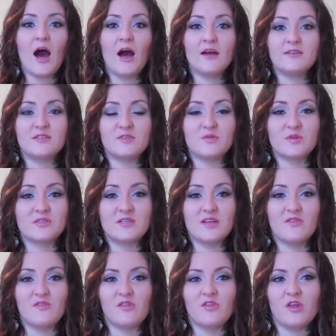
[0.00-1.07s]
I just wasn't
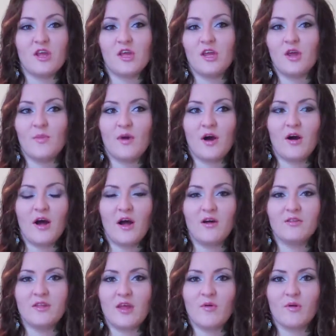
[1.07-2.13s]
even thinking about
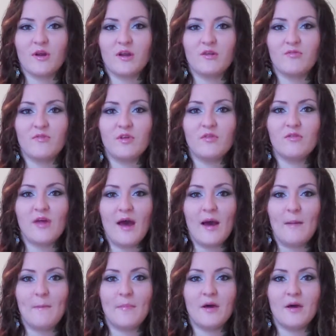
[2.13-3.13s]
how they were going to view that.